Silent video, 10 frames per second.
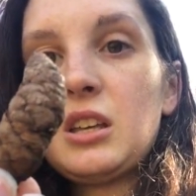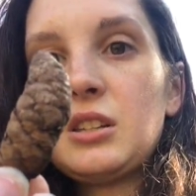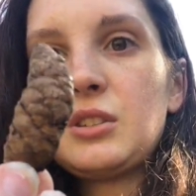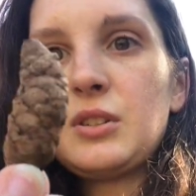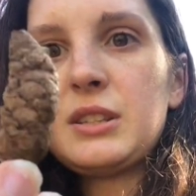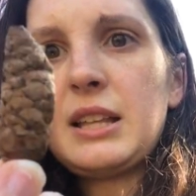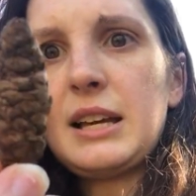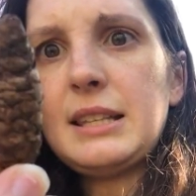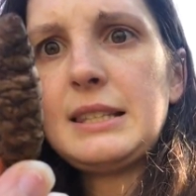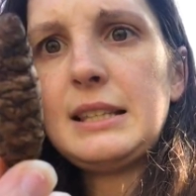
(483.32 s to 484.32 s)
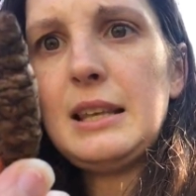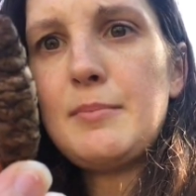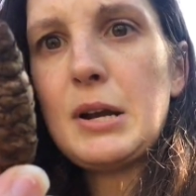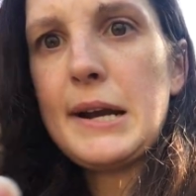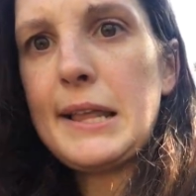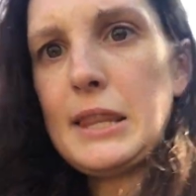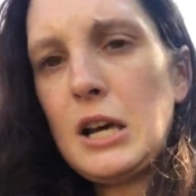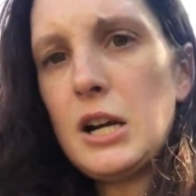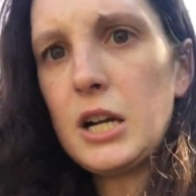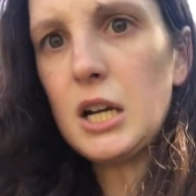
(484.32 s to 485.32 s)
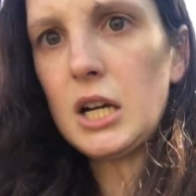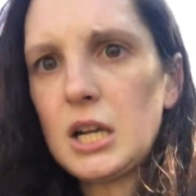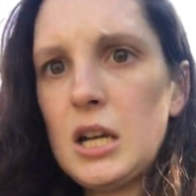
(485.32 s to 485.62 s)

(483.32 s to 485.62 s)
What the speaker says: So it's a lot slimmer and longer,